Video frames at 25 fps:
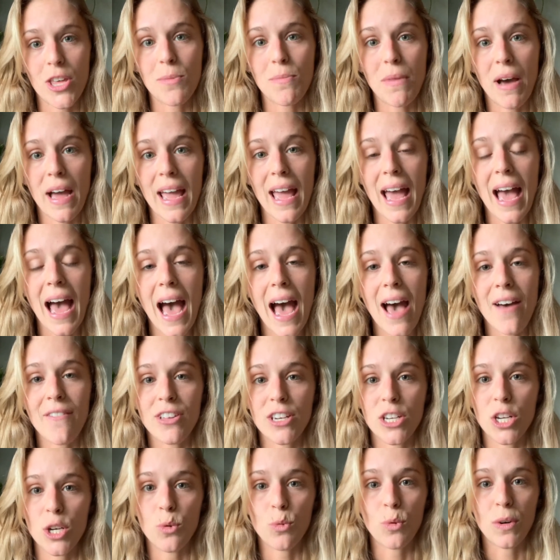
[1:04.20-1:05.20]
you might have
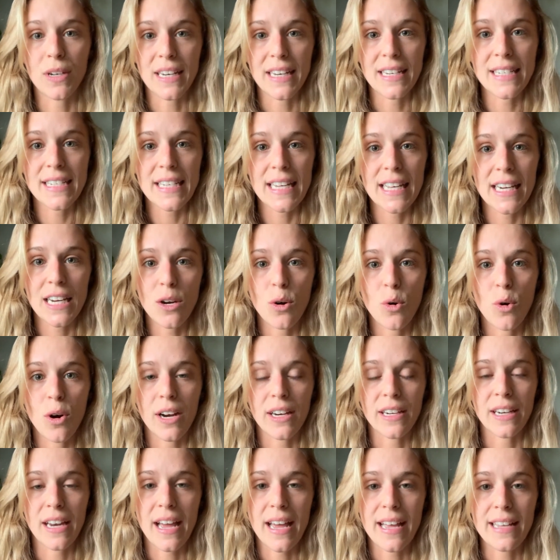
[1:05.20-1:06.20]
and you're wanting to get it
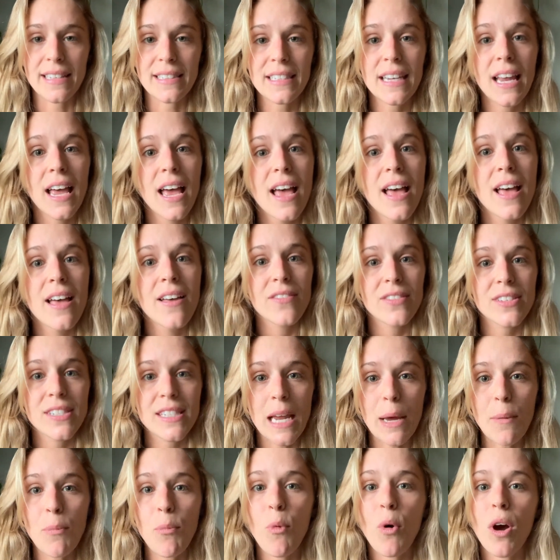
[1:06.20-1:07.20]
organized,
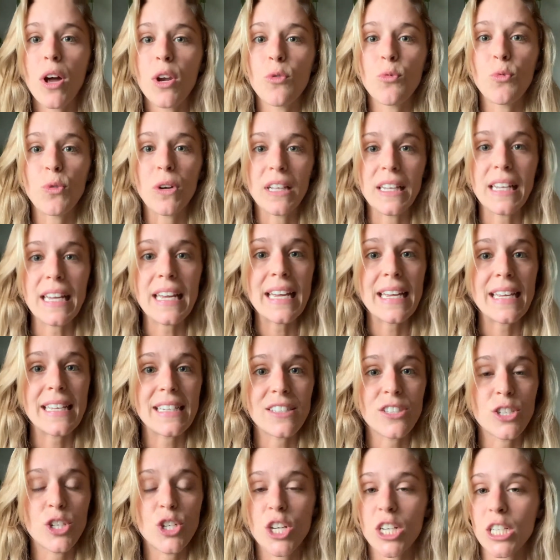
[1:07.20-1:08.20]
step 1 really
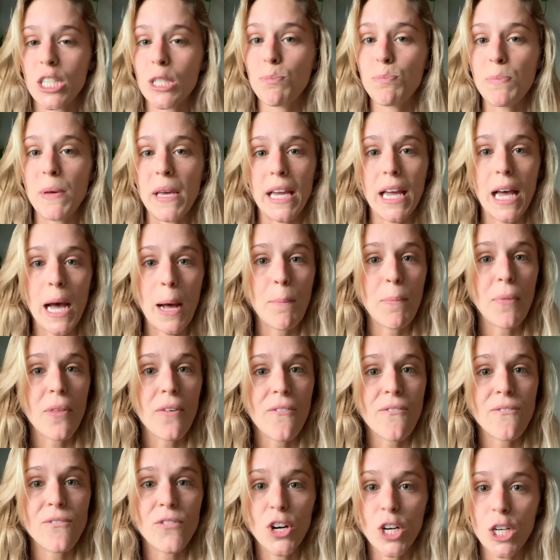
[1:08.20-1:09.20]
is to just pick up
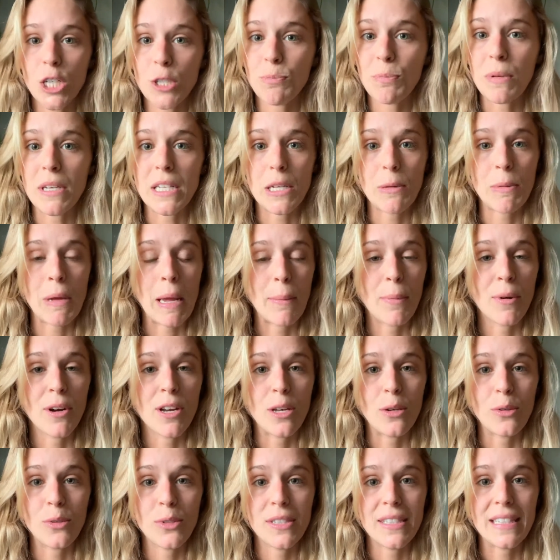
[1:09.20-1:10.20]
the first piece of paper
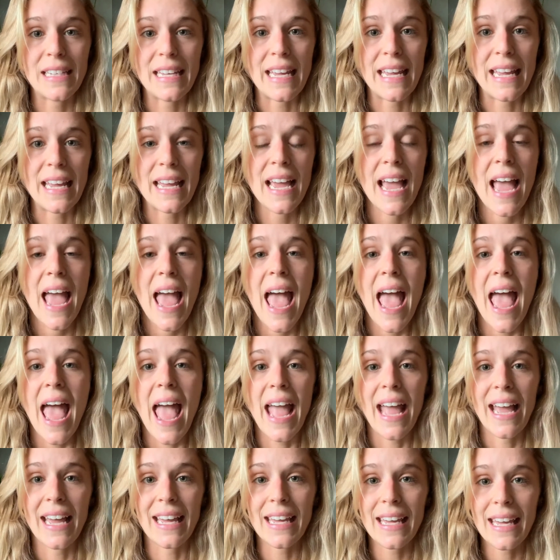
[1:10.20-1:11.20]
you see
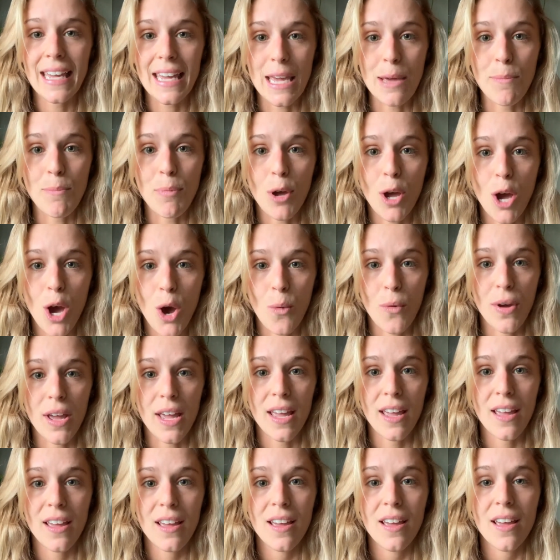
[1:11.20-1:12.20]
and keep
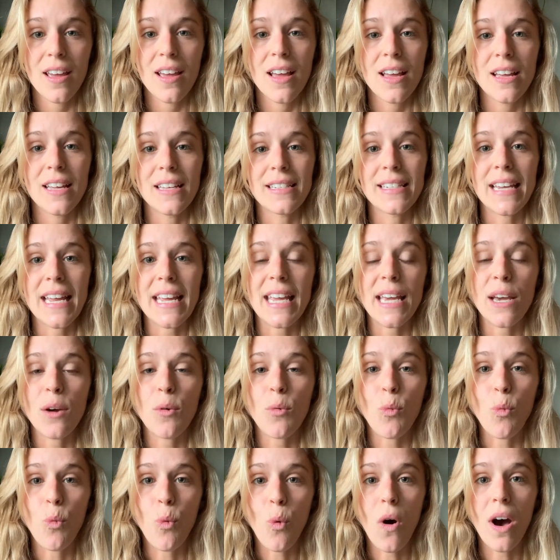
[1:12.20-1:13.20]
going and take
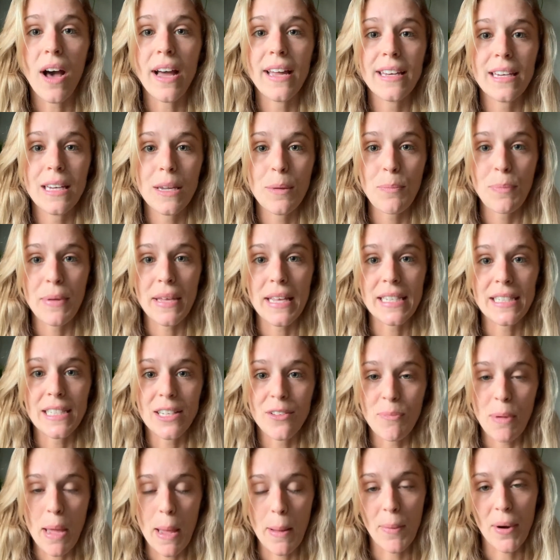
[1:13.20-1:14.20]
it one piece
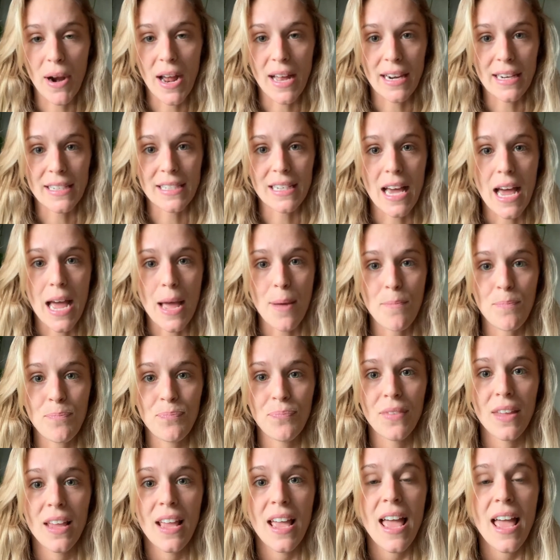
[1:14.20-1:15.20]
of paper at a time.